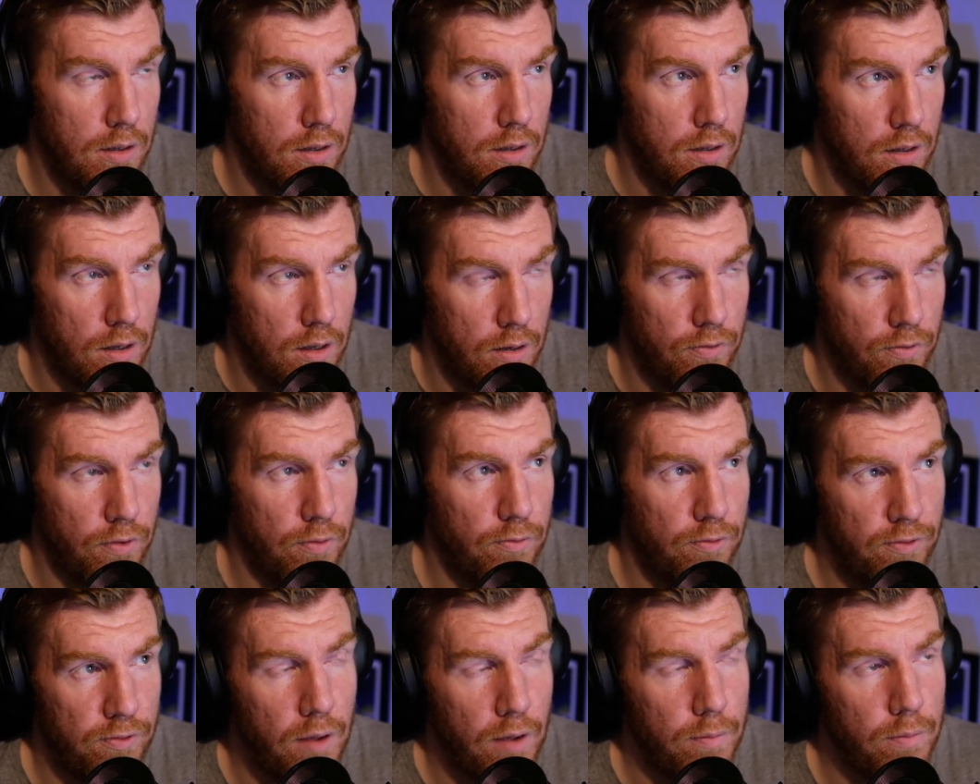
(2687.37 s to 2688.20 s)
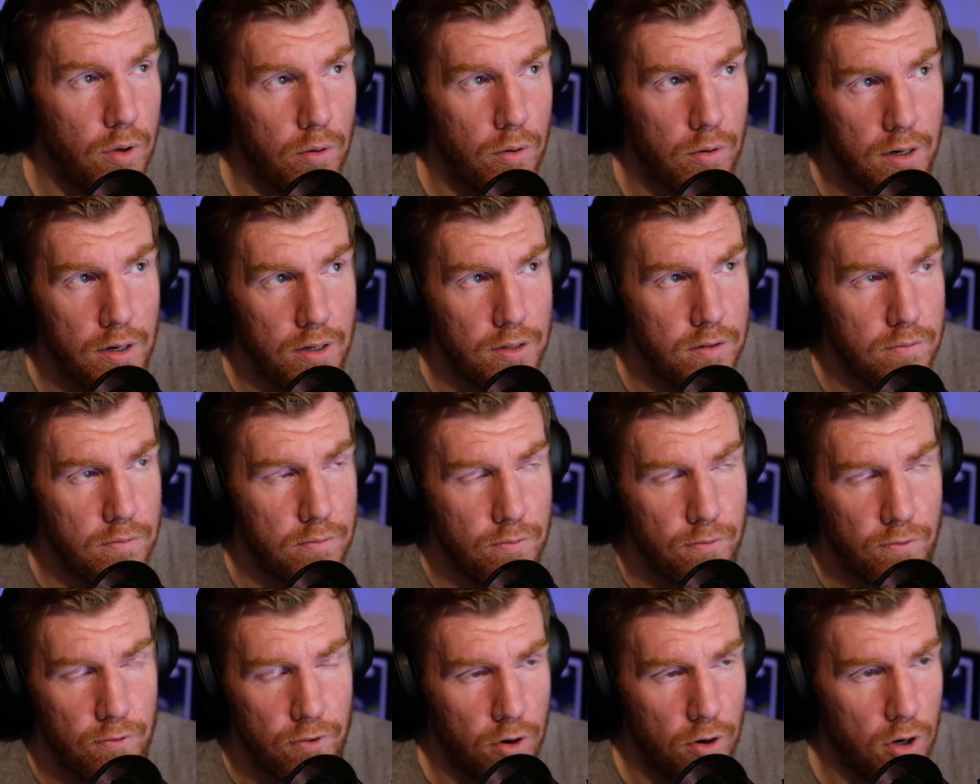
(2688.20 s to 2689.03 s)
from February
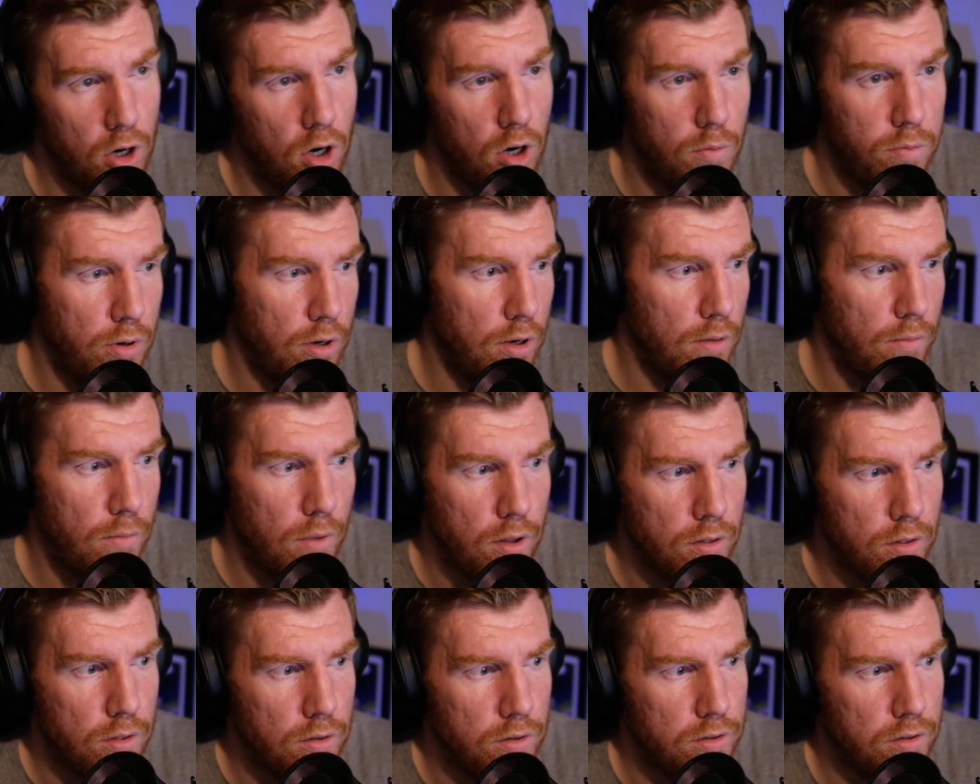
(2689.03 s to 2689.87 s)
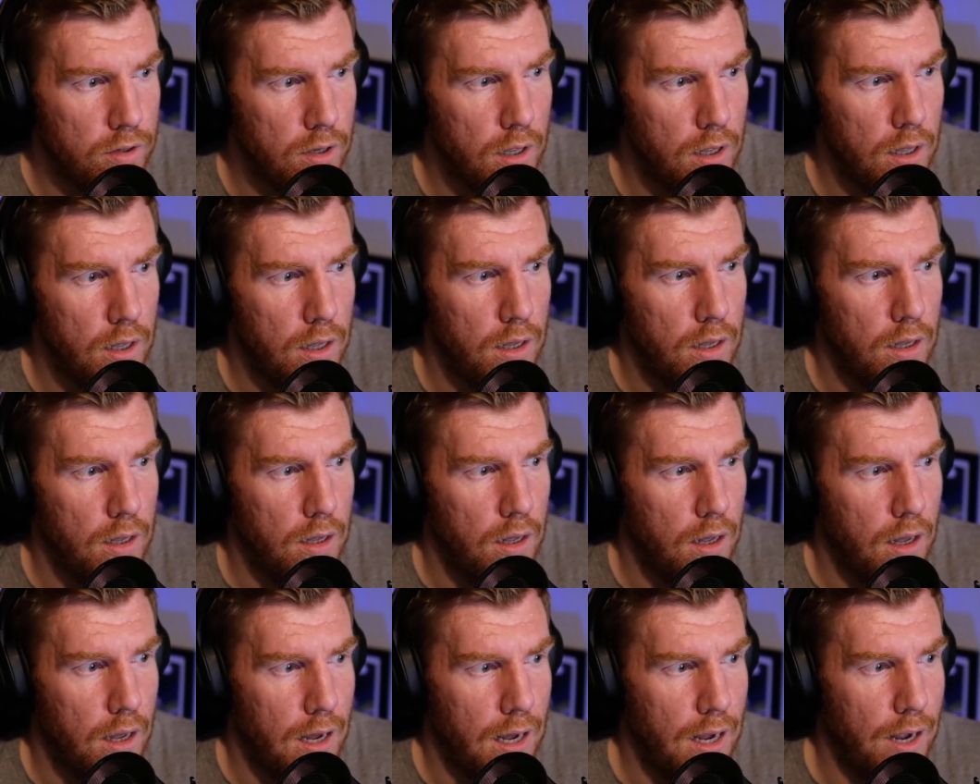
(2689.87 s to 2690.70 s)
for a couple of months,
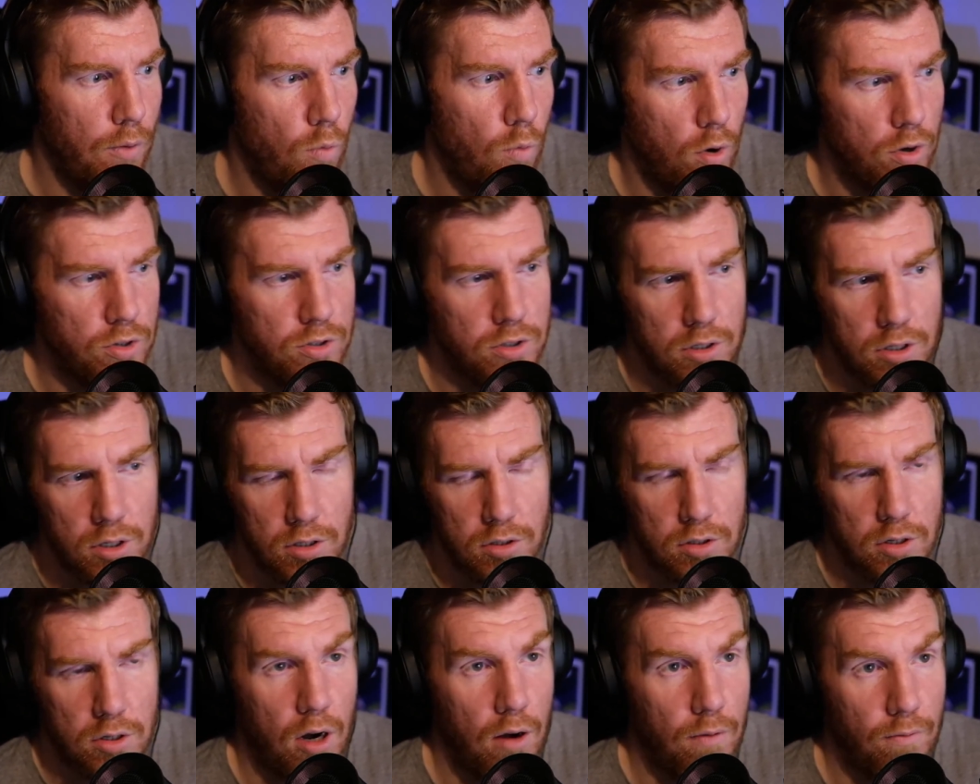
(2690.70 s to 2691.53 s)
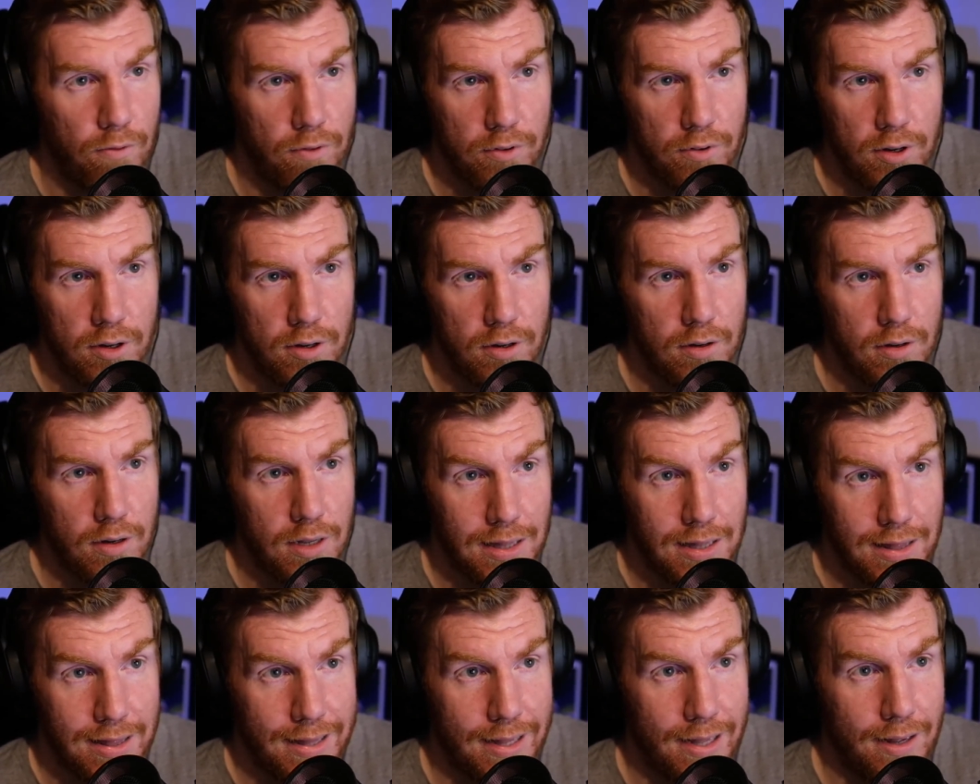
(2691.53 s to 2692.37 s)
I wasn't as confident
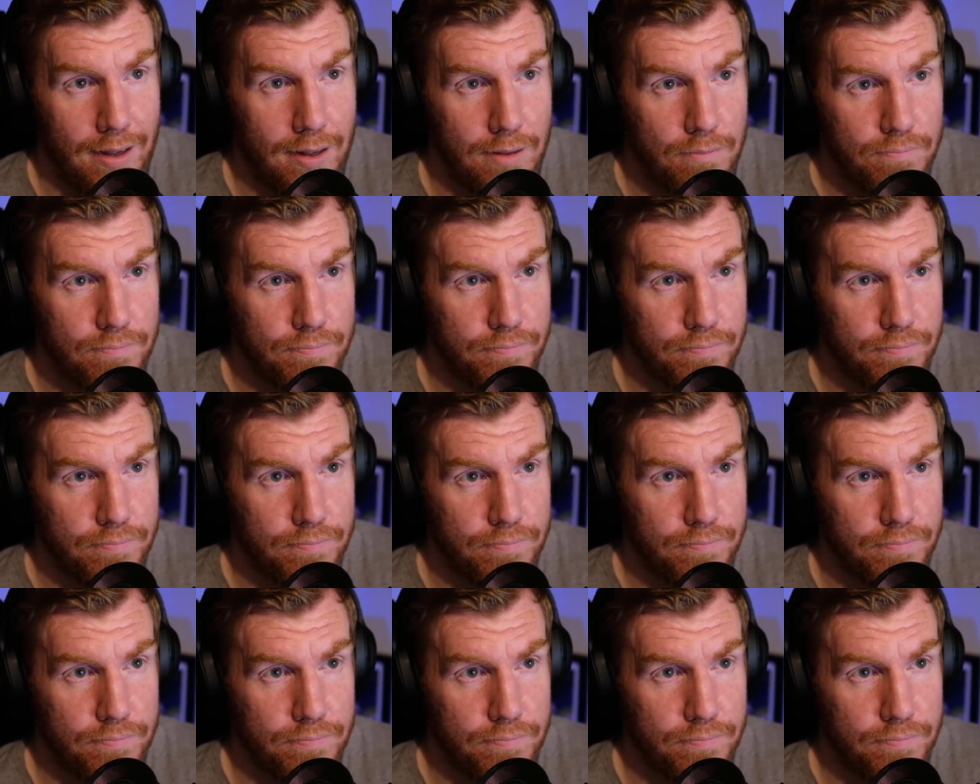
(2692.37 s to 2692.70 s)
in that.